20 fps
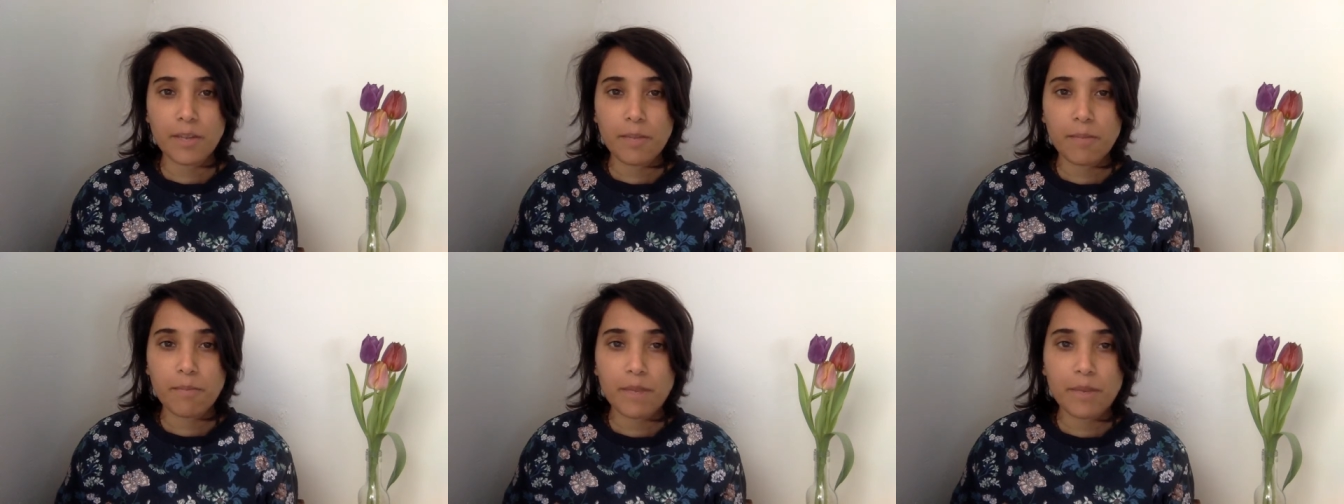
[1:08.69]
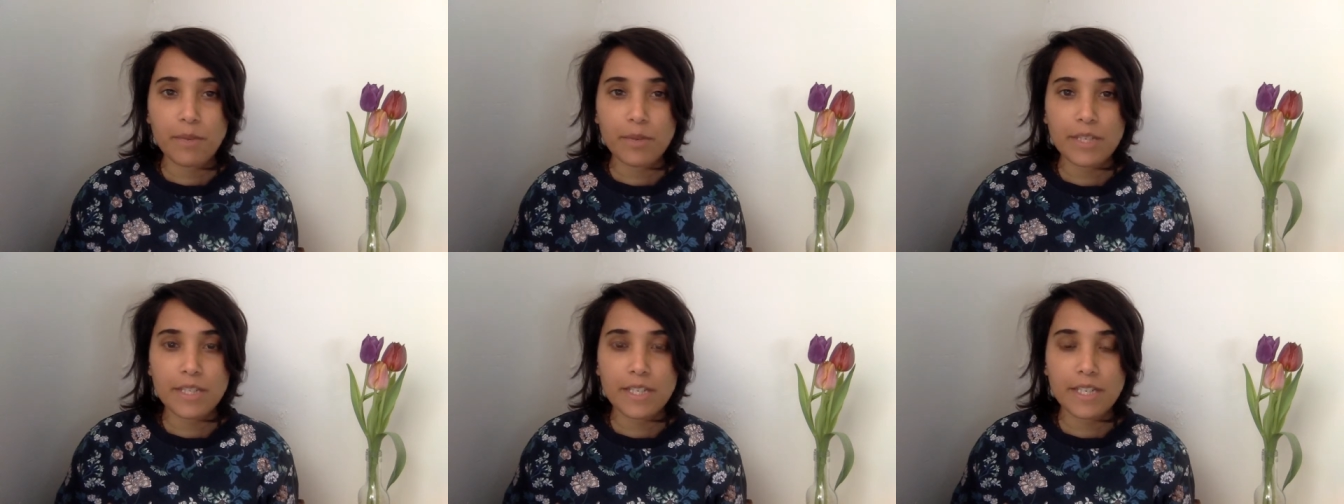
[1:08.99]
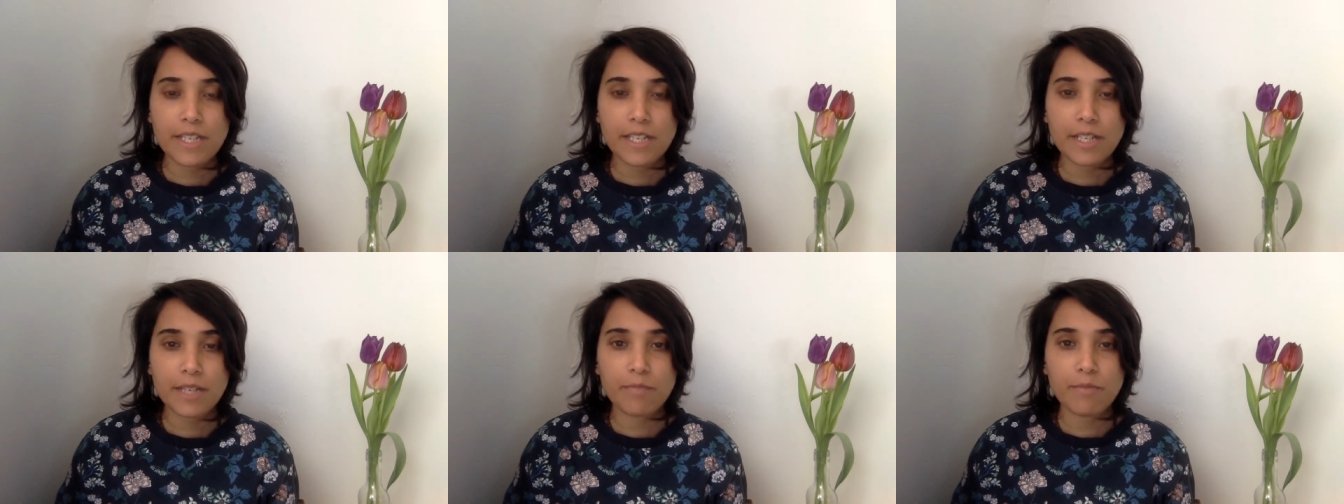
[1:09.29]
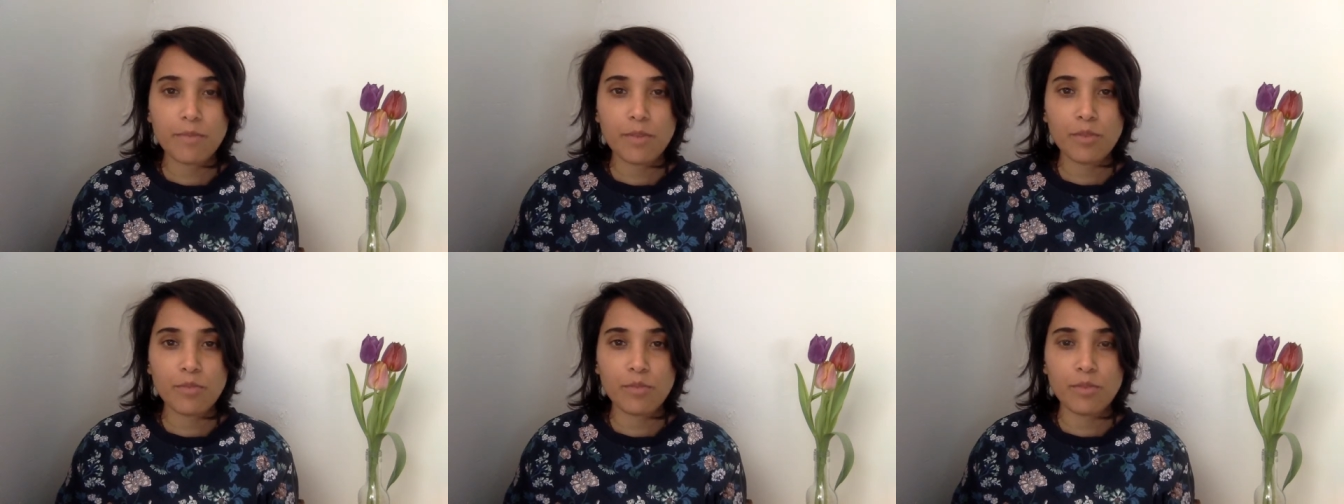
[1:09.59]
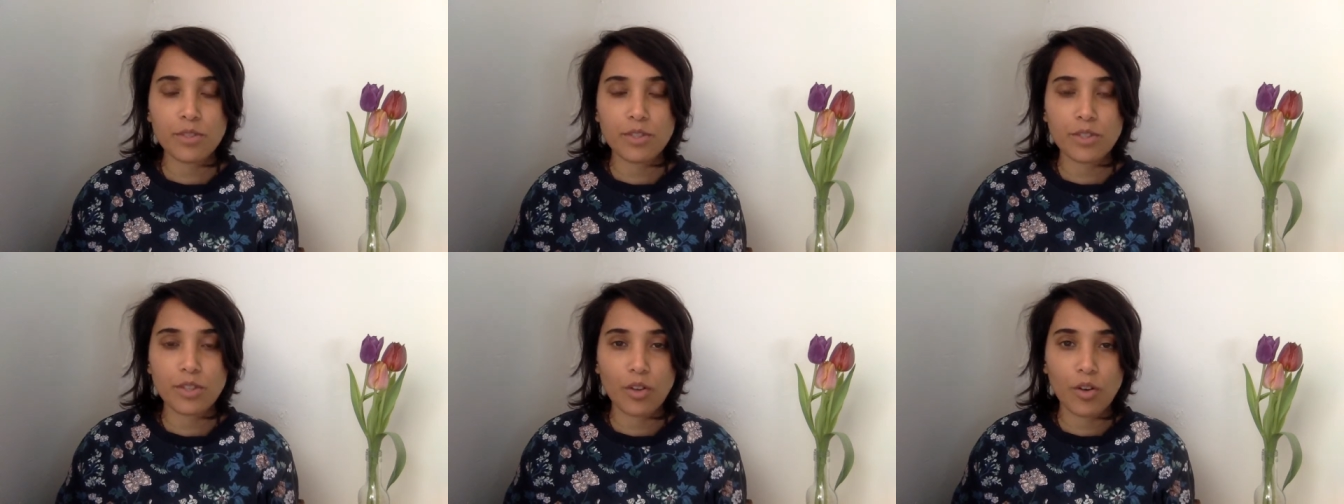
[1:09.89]
may we take a
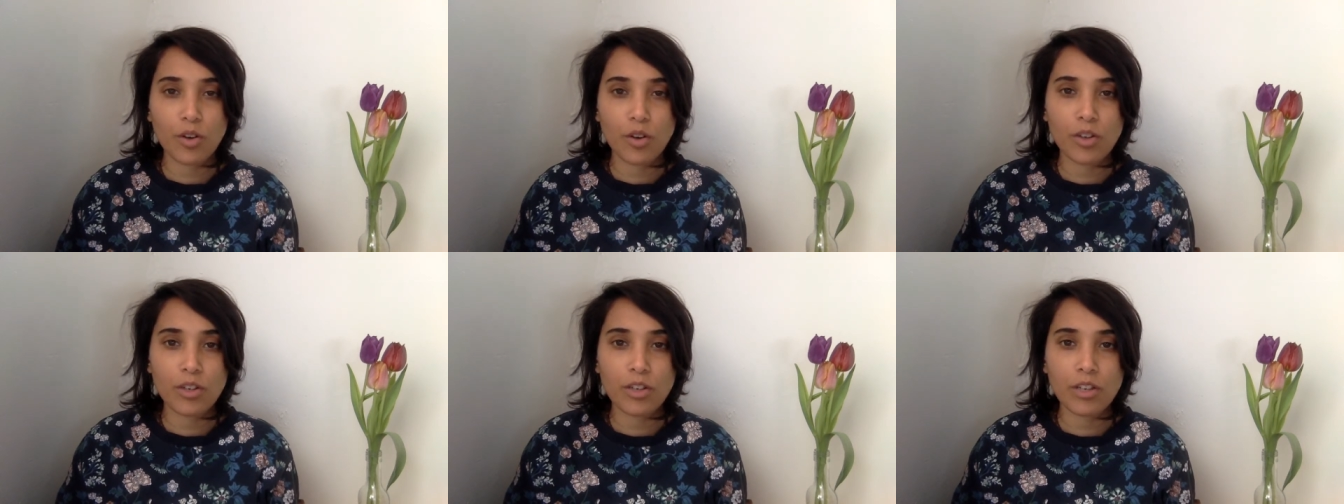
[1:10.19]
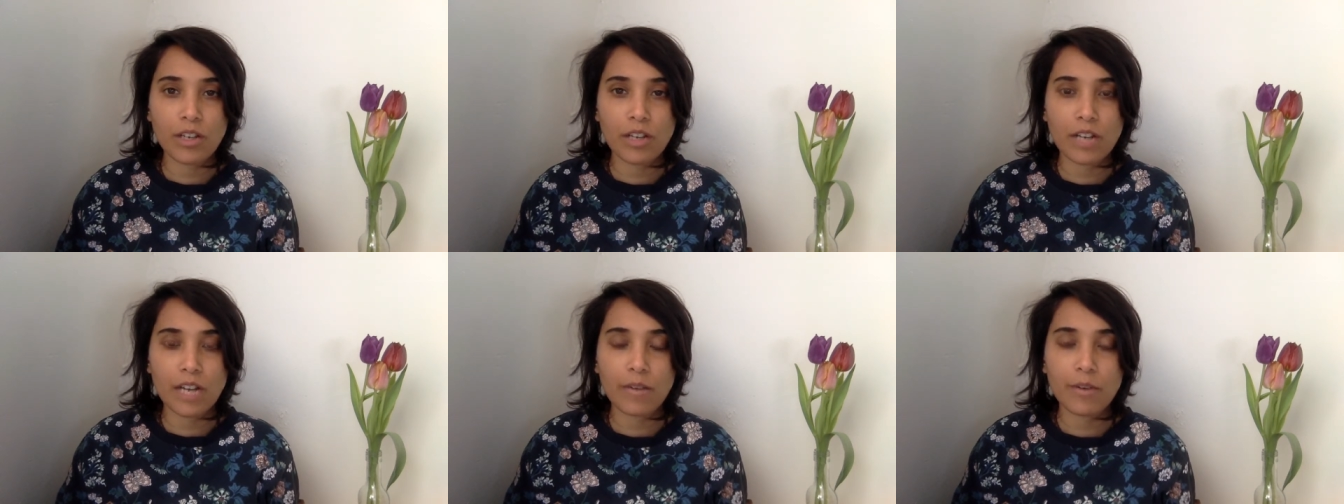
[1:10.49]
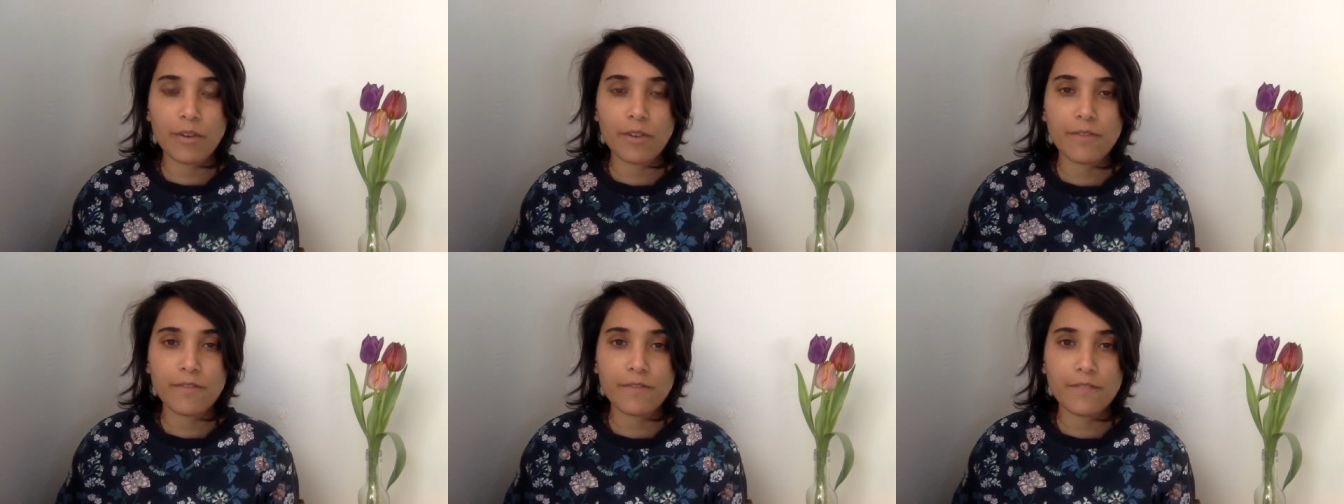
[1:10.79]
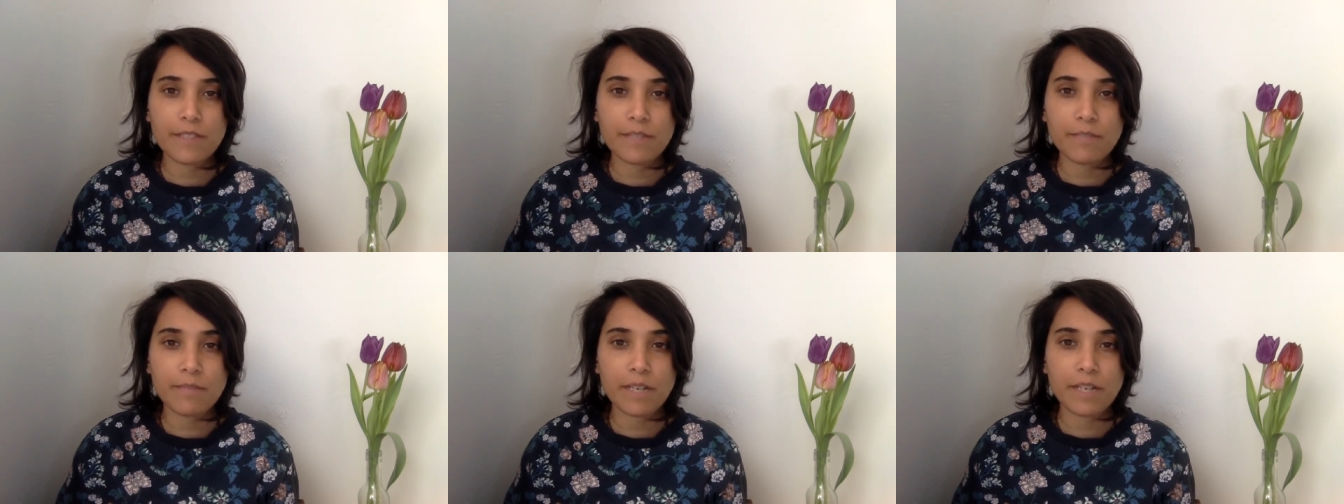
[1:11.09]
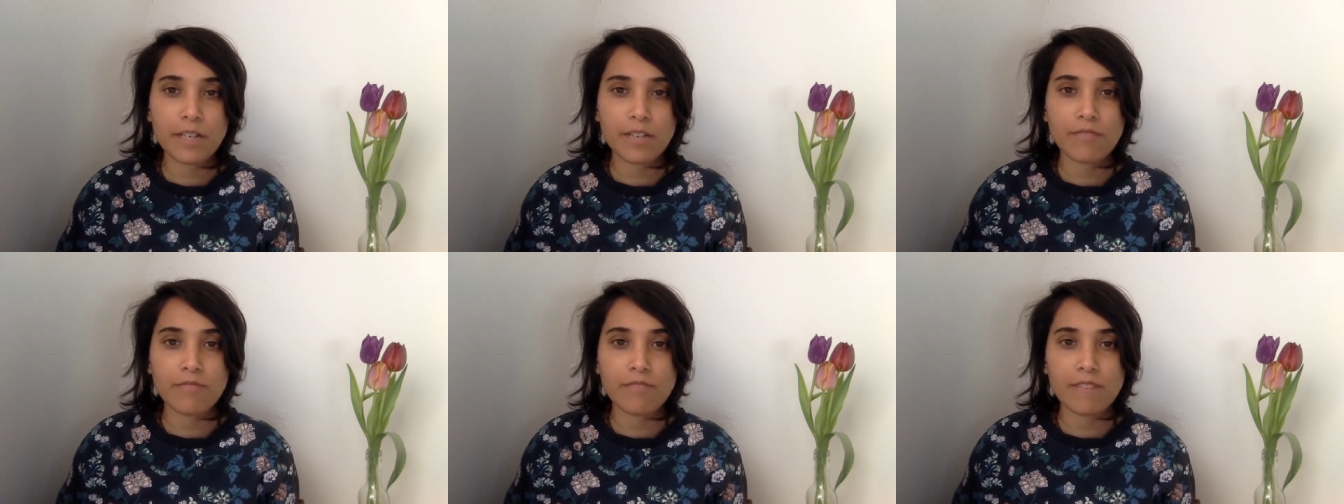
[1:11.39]
moment to honour our
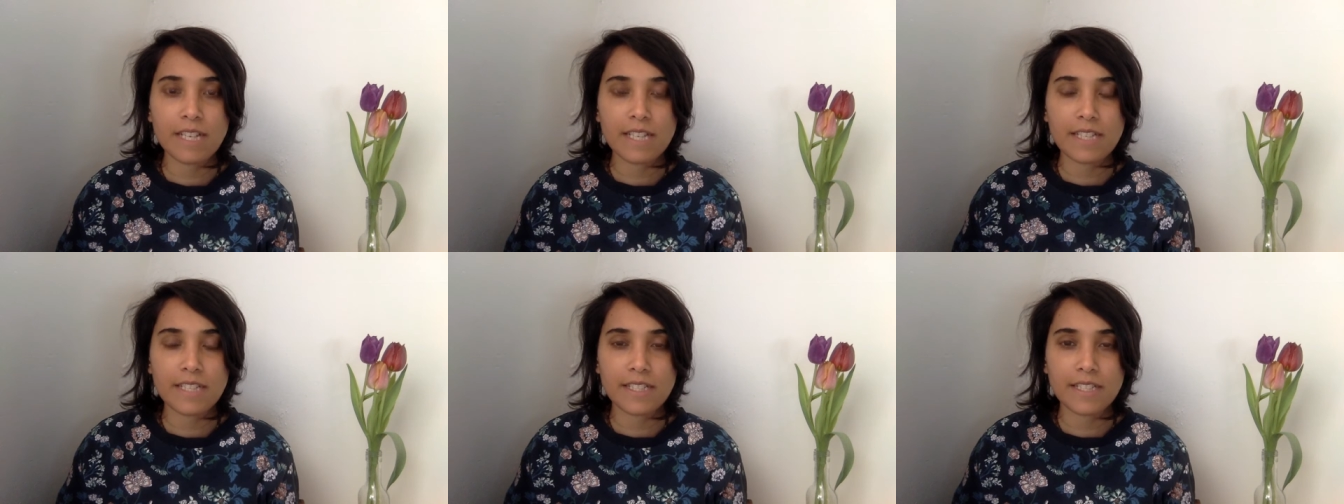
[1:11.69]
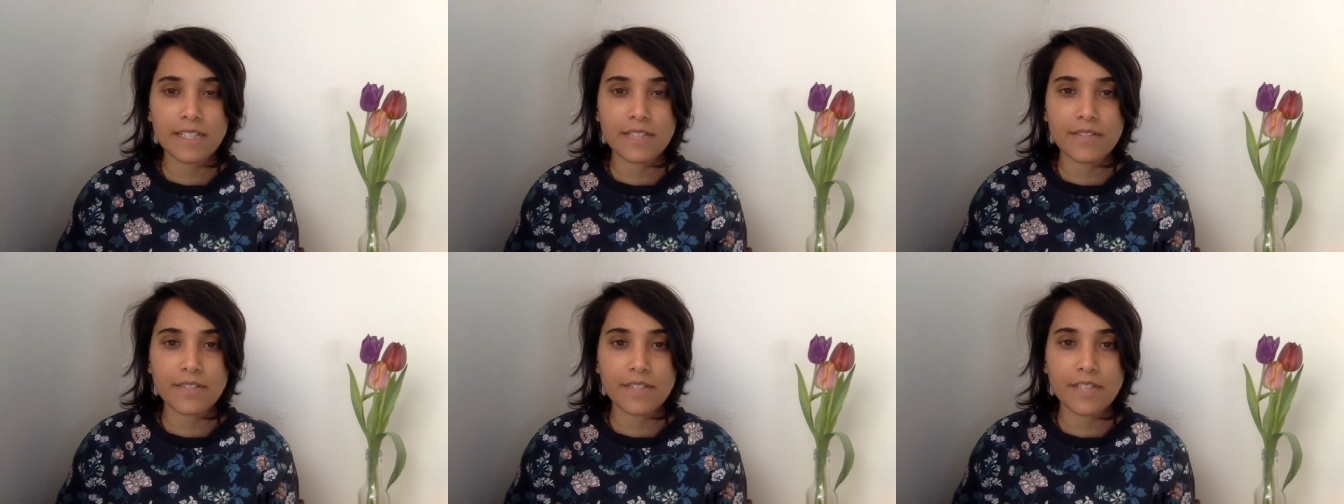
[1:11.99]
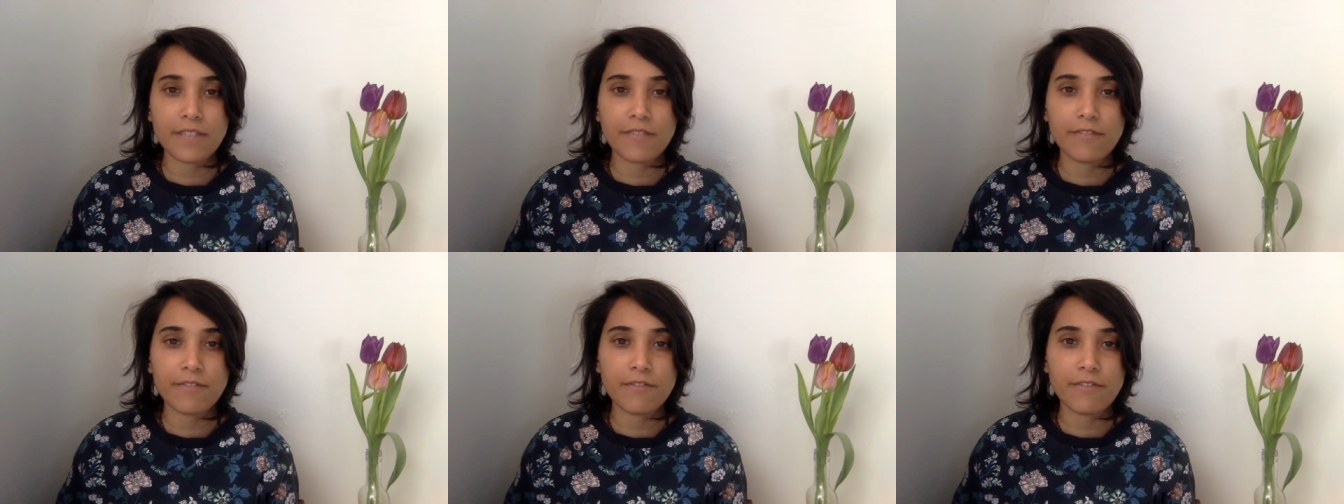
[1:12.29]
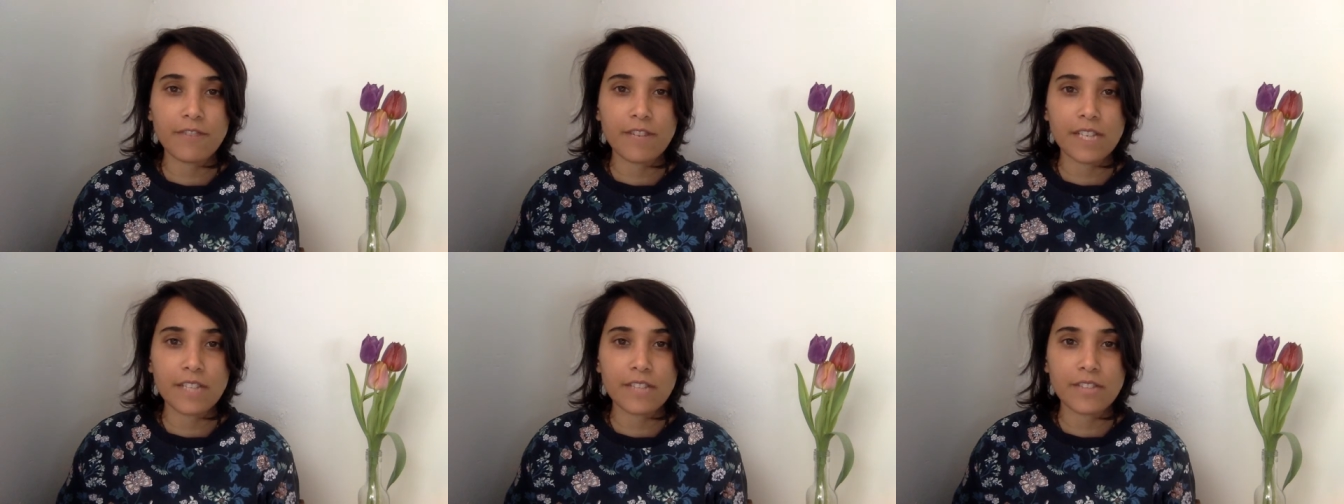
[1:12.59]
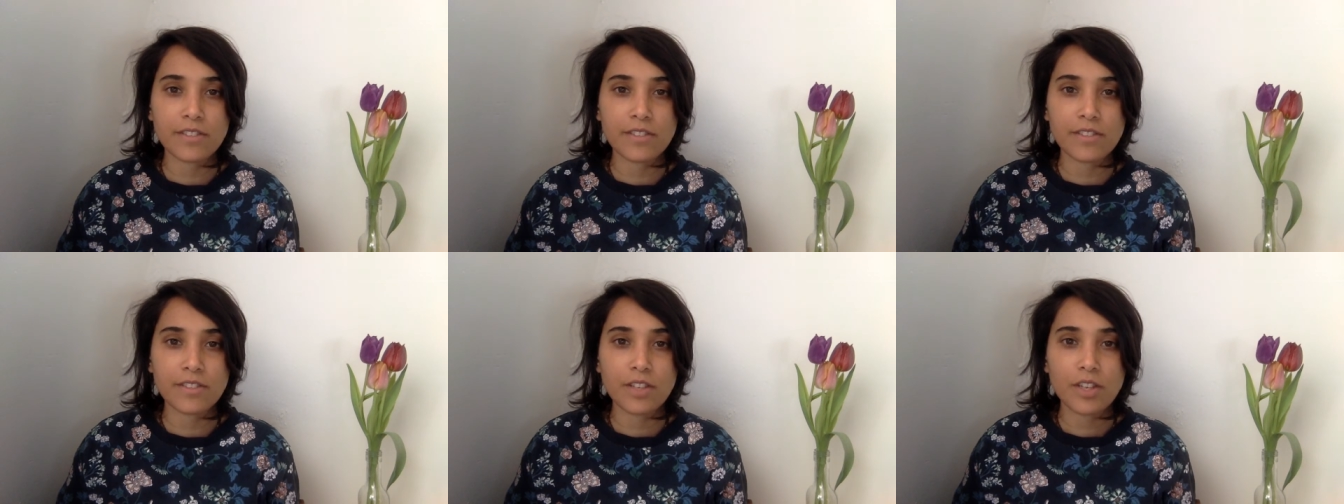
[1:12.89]
female relatives and
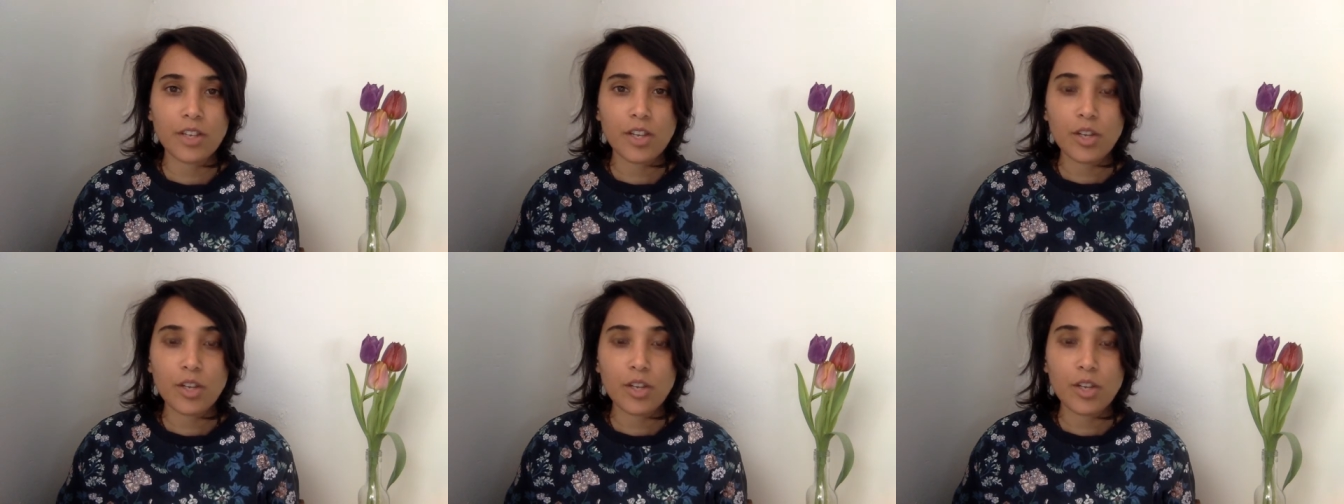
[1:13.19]
friends